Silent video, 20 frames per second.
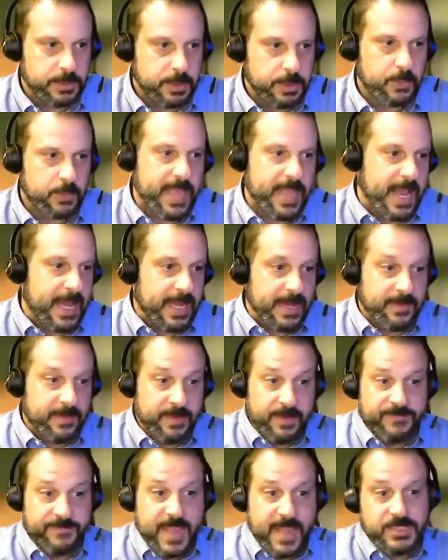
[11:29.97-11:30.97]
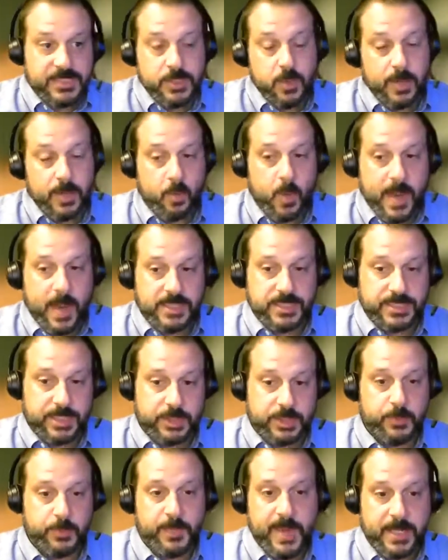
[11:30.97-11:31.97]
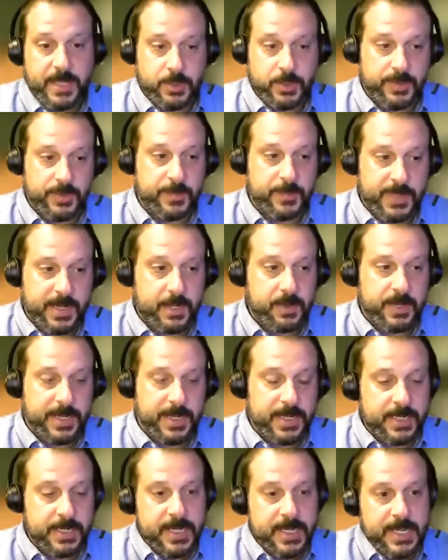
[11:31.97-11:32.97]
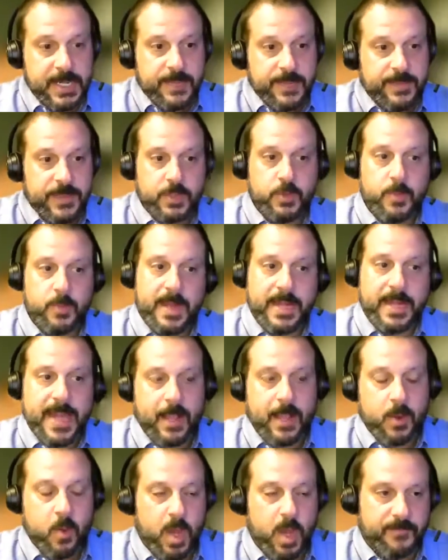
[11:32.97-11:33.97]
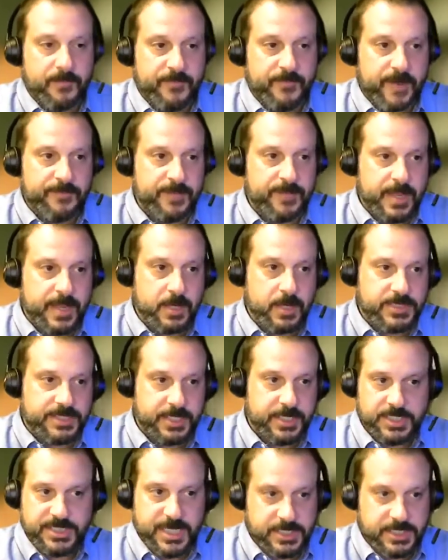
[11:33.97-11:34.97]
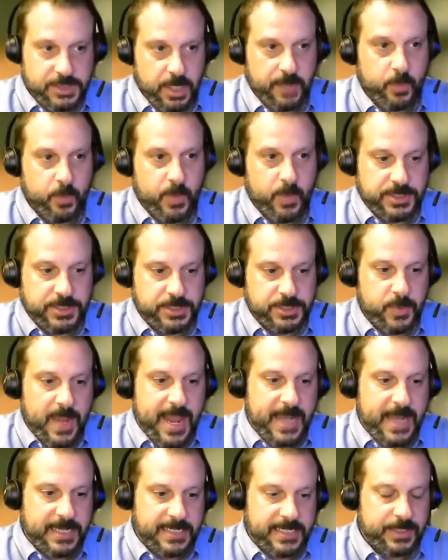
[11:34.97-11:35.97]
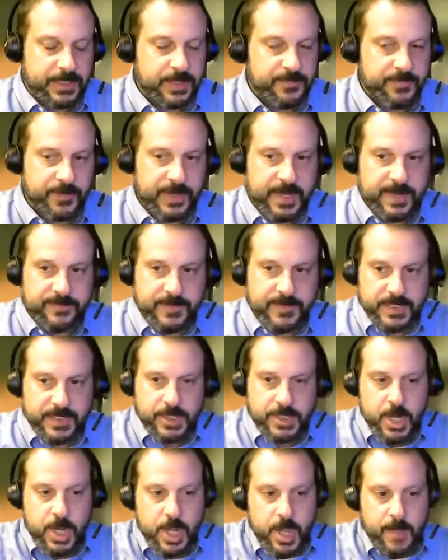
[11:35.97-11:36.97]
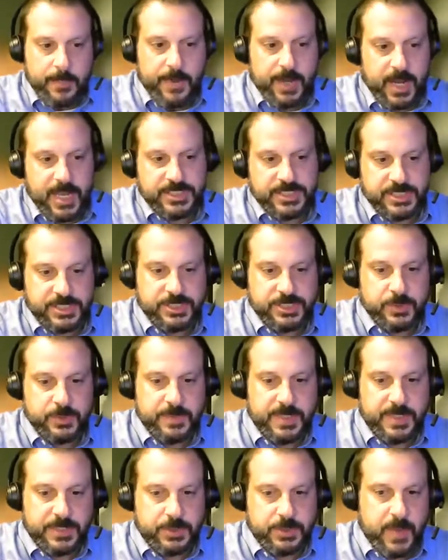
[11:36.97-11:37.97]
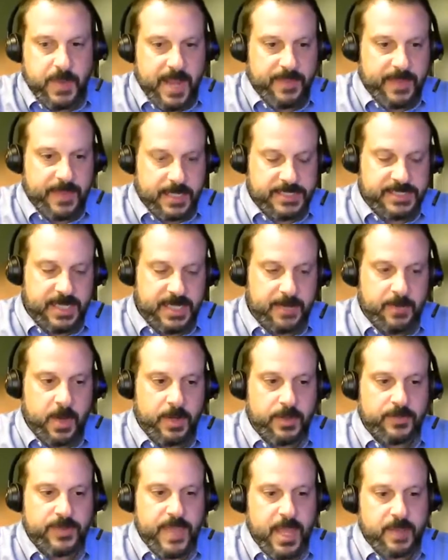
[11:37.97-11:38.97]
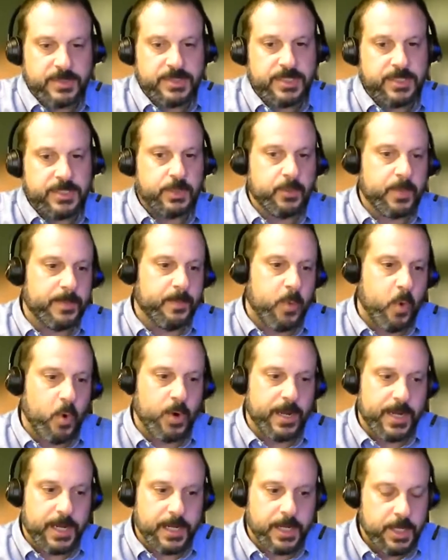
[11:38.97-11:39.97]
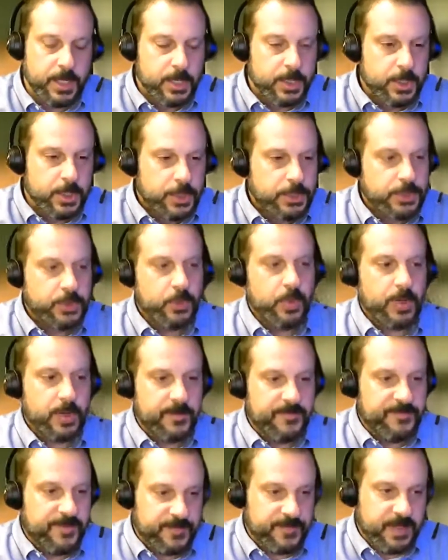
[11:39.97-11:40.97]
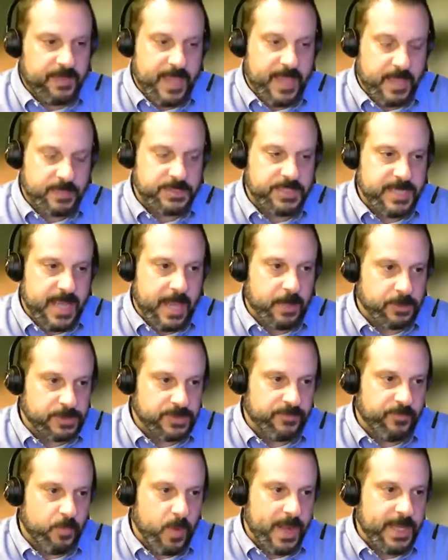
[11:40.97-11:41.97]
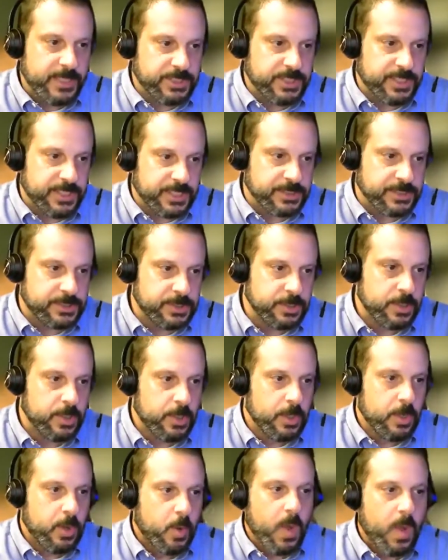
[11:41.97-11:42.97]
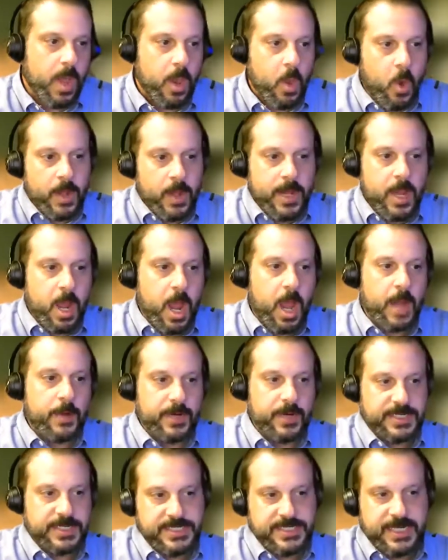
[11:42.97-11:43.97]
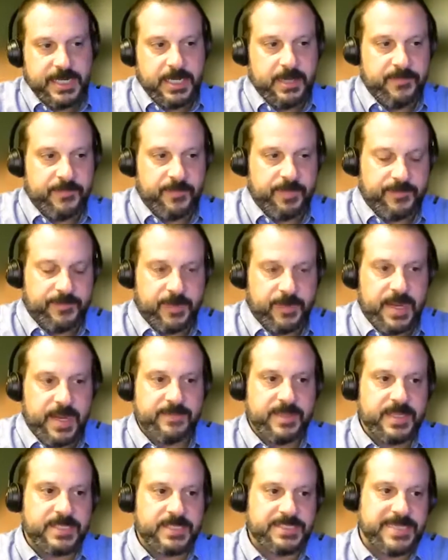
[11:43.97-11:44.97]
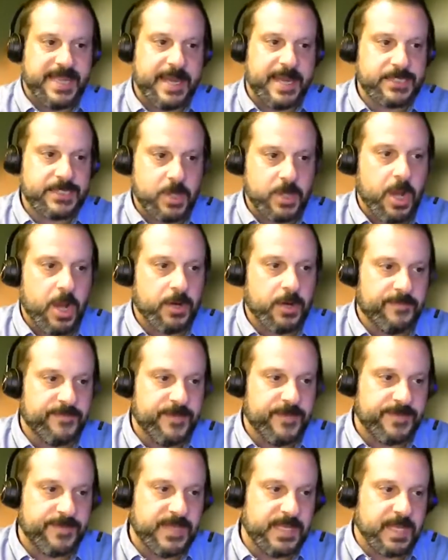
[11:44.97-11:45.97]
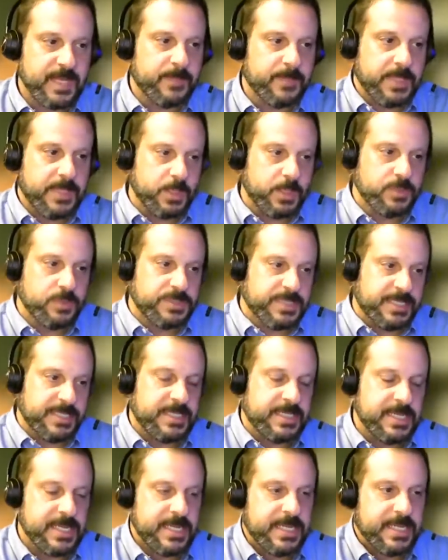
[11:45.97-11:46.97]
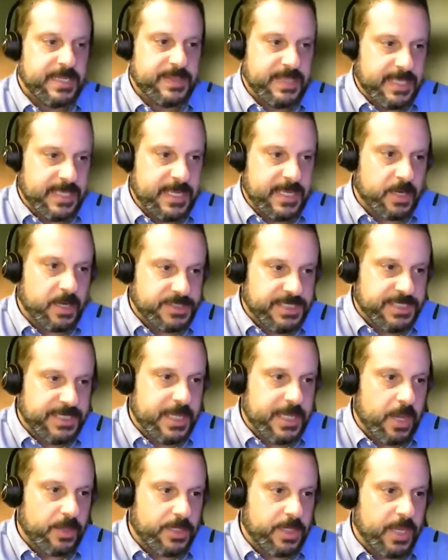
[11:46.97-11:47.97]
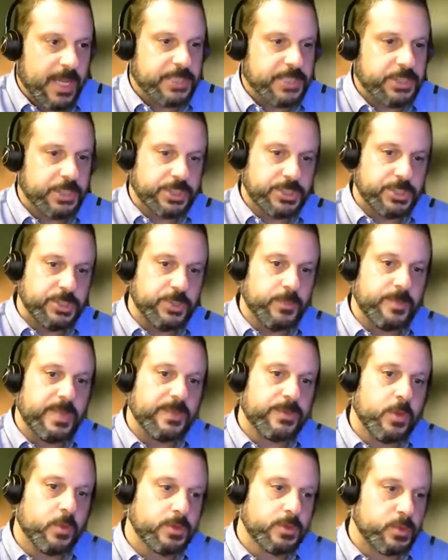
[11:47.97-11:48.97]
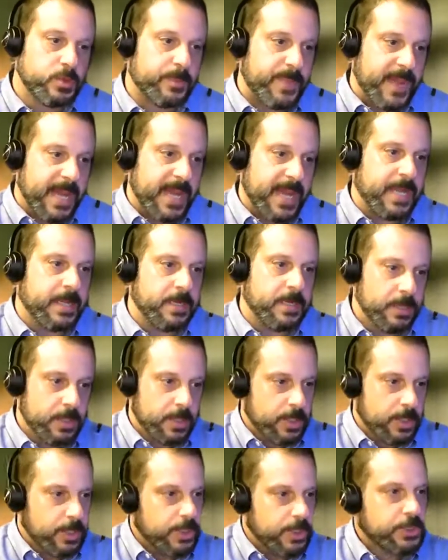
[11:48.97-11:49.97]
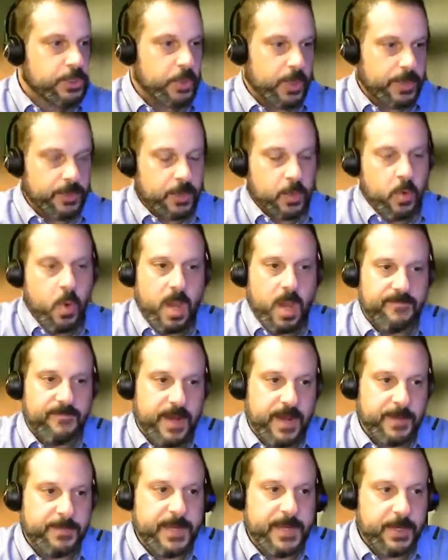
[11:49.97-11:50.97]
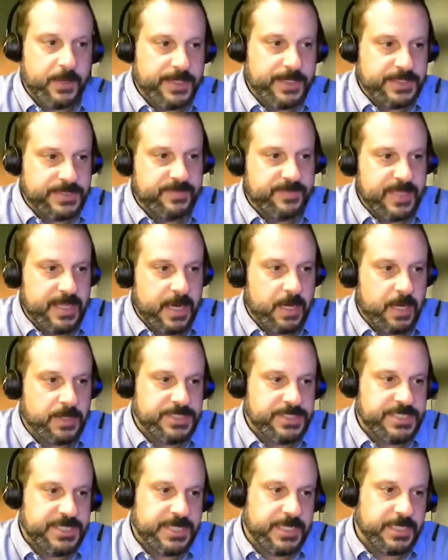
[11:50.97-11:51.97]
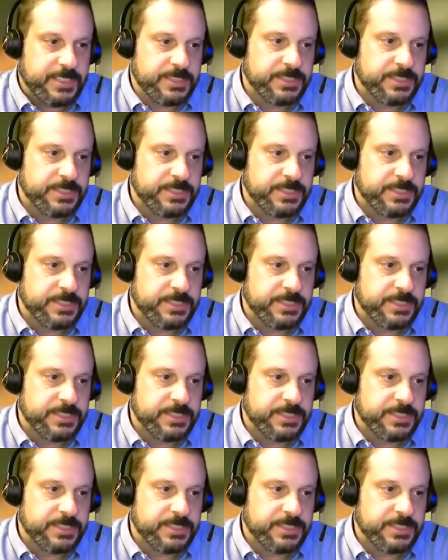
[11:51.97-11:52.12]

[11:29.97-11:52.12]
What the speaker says: Okay, and then if that's the only wages that you paid during the period, then you may not qualify for the ERC because that's all the wages you had to get the forgiveness. But let's assume that you had that same $100,000, you reported $250,000 of wages. Well, only 100 is needed for the forgiveness. That extra 150 can be used in the ERC calculation. Assume that those were paid during the qualified periods of the ERC.